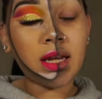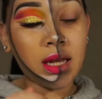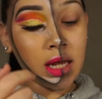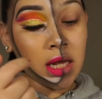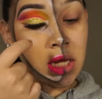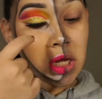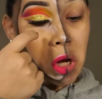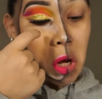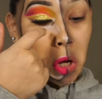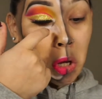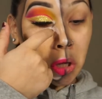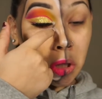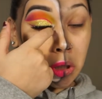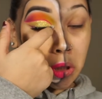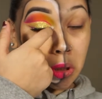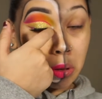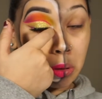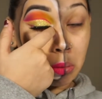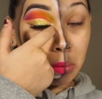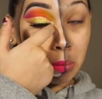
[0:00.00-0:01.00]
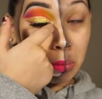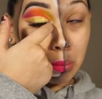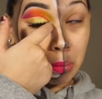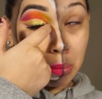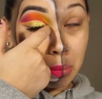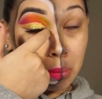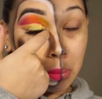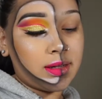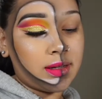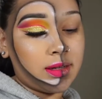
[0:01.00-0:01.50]
he
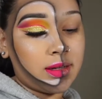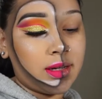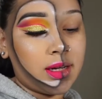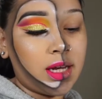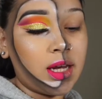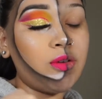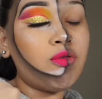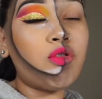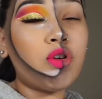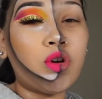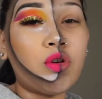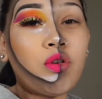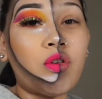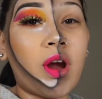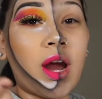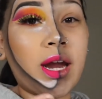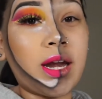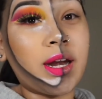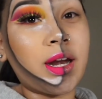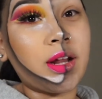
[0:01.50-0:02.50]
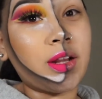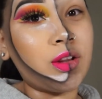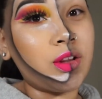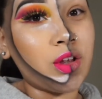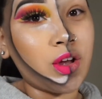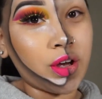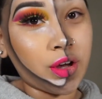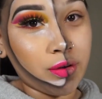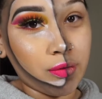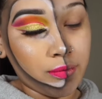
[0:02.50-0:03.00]
recreated a
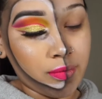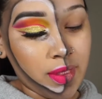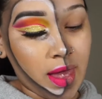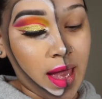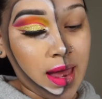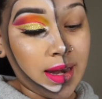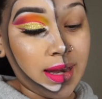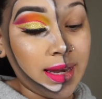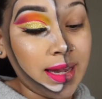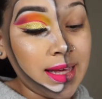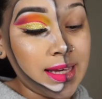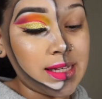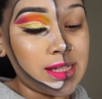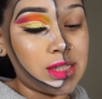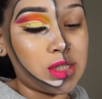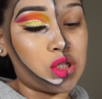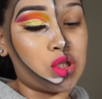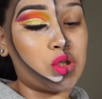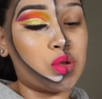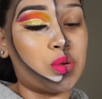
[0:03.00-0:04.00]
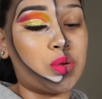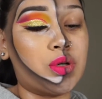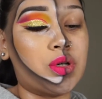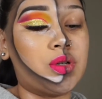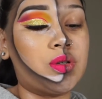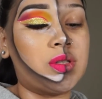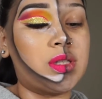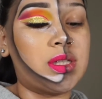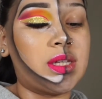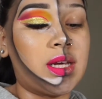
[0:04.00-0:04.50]
look that Nikki
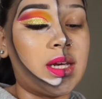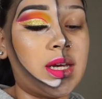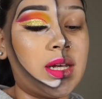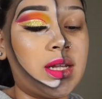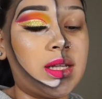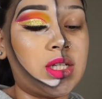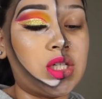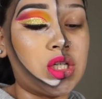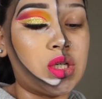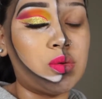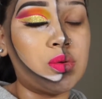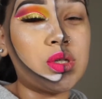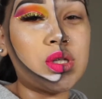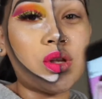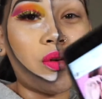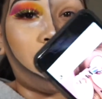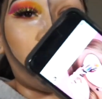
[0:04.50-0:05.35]
Tutorials did. She was the